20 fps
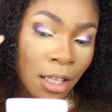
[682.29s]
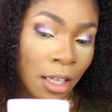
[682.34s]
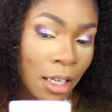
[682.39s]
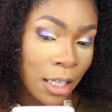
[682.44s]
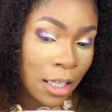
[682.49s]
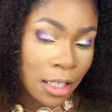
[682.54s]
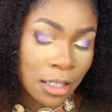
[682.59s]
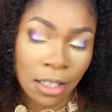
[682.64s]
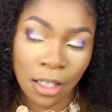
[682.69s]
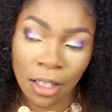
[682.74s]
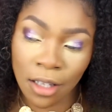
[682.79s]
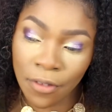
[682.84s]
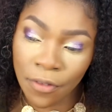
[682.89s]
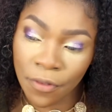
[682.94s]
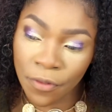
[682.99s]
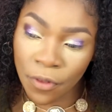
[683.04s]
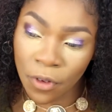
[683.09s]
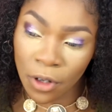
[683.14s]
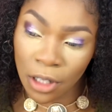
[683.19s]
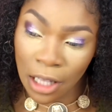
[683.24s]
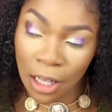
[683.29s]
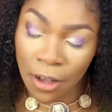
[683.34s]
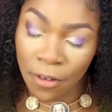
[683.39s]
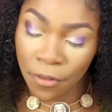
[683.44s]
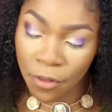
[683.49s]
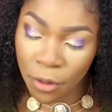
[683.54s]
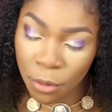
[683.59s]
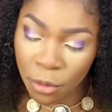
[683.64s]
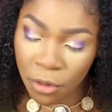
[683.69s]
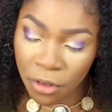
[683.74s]
So there's a lot of
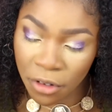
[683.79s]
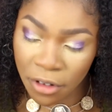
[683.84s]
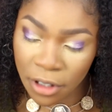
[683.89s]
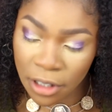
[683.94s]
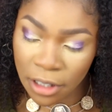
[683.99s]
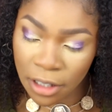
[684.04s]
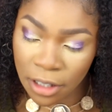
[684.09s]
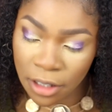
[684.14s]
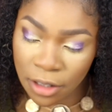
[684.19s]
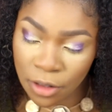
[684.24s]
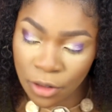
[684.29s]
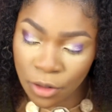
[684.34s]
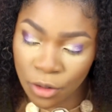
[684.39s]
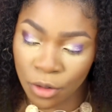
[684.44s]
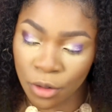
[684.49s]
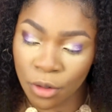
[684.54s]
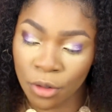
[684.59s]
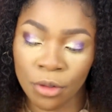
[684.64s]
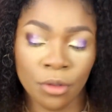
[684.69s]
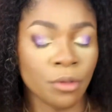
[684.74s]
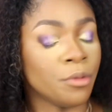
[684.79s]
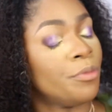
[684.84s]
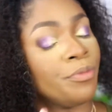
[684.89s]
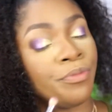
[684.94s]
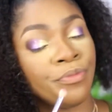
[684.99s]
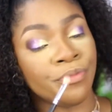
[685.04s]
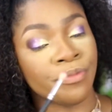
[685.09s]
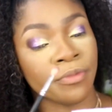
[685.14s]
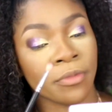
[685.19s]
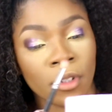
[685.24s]
fallout from credit, so
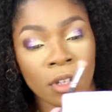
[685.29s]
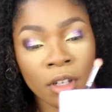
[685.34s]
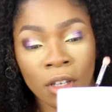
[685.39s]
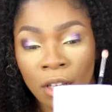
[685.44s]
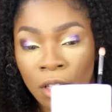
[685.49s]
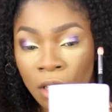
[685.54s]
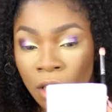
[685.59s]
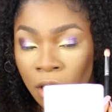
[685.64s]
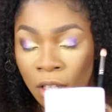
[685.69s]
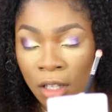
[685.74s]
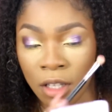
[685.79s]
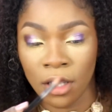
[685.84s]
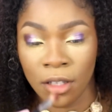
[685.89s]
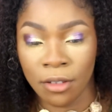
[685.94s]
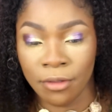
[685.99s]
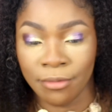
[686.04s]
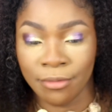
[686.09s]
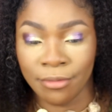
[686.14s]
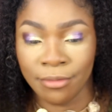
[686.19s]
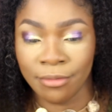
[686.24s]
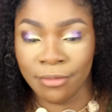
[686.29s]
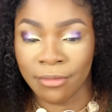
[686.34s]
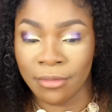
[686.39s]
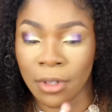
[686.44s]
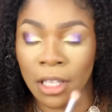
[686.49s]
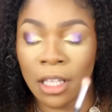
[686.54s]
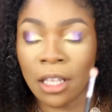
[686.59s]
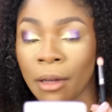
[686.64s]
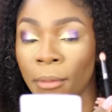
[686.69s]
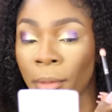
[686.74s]

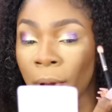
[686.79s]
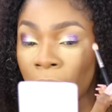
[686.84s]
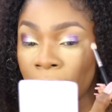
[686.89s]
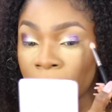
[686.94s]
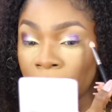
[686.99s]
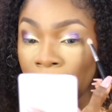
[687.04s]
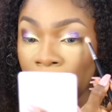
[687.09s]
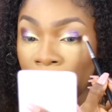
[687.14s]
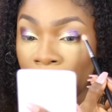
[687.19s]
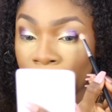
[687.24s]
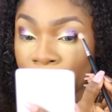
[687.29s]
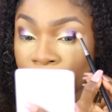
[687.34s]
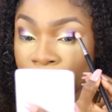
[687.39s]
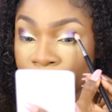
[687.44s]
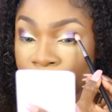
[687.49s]
think about that.